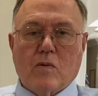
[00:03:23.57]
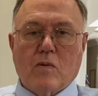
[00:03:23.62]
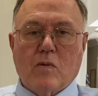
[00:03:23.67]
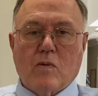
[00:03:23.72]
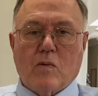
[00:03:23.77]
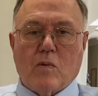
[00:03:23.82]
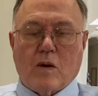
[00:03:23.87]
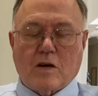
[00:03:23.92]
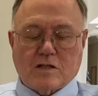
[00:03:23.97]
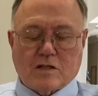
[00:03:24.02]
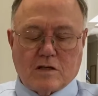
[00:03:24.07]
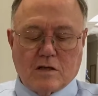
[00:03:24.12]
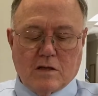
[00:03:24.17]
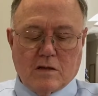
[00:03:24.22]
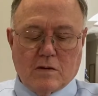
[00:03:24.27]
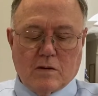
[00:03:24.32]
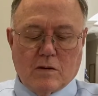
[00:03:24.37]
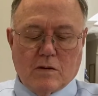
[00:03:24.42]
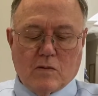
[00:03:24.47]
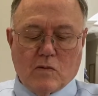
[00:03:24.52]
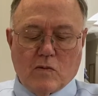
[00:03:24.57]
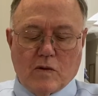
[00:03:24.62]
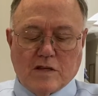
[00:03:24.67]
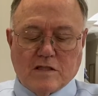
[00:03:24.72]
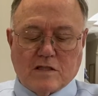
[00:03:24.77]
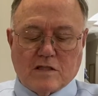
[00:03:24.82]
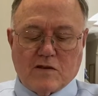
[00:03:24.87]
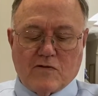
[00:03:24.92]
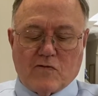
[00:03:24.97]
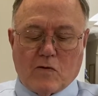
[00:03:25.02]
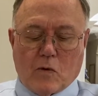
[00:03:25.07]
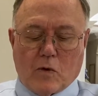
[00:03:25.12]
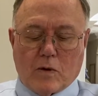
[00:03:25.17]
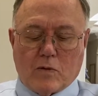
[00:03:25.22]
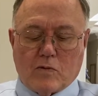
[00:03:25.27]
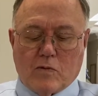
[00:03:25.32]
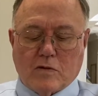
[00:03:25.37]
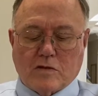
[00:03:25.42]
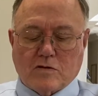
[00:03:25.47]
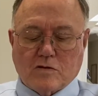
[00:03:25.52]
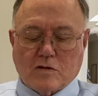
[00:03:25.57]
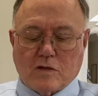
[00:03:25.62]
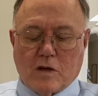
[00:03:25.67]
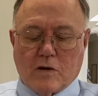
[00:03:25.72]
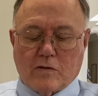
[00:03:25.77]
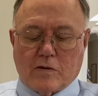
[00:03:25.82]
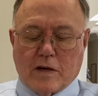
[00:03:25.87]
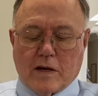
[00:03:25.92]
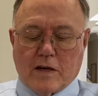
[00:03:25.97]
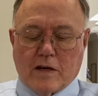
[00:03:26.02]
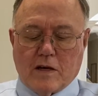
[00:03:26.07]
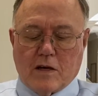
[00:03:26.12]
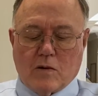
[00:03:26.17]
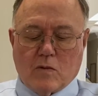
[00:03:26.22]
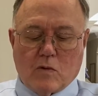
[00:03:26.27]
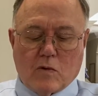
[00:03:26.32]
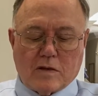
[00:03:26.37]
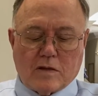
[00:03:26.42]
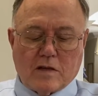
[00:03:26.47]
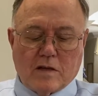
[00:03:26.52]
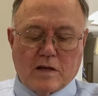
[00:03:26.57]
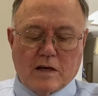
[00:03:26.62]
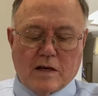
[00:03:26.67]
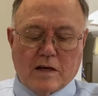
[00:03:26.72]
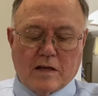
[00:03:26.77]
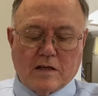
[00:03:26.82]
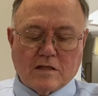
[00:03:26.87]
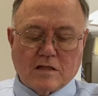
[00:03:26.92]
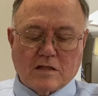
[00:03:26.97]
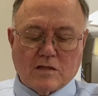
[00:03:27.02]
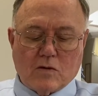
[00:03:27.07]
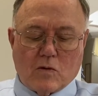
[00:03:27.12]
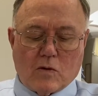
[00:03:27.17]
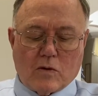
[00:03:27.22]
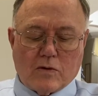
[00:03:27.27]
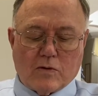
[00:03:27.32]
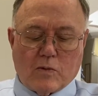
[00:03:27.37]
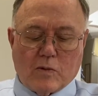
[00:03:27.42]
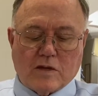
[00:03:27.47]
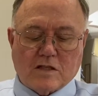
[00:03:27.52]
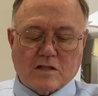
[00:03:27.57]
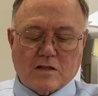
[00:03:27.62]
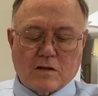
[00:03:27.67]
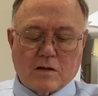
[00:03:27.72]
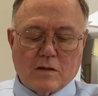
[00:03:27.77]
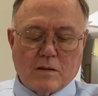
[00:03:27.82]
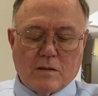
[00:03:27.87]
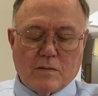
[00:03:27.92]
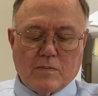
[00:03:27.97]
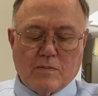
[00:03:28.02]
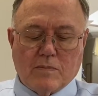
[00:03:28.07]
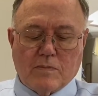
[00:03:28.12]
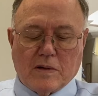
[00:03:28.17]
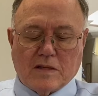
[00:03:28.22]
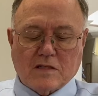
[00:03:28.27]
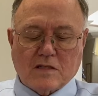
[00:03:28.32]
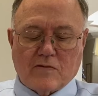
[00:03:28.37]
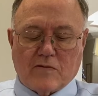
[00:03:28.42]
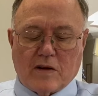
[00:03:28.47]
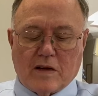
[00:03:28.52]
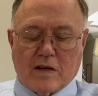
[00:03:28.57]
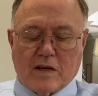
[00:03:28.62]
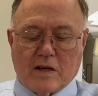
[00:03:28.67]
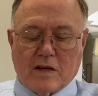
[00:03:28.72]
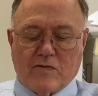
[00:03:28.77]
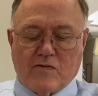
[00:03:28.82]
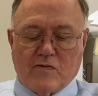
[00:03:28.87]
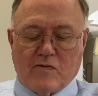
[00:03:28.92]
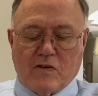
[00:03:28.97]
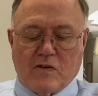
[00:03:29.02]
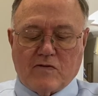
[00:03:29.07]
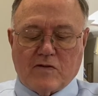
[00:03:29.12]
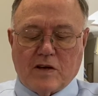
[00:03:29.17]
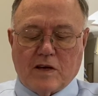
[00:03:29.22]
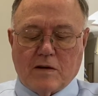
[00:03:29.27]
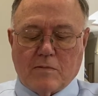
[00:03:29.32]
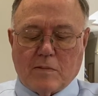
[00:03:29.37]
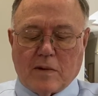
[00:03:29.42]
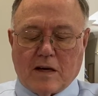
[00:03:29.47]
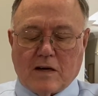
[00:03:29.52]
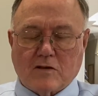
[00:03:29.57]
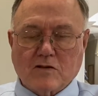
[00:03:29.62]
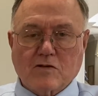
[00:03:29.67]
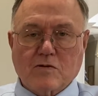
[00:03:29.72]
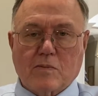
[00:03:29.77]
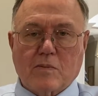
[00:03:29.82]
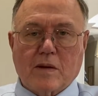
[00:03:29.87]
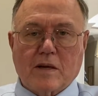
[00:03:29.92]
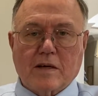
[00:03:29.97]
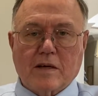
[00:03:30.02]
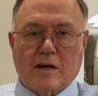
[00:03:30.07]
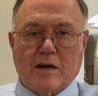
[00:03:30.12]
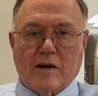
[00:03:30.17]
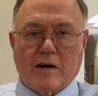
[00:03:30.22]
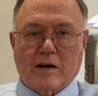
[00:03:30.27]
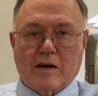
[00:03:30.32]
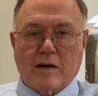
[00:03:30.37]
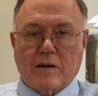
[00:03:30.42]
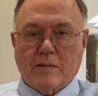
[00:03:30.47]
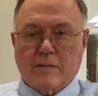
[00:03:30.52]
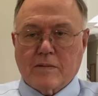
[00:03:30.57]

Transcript: Washington reached the fort, which was located in what today is northwestern Pennsylvania, 15 miles from Lake Erie.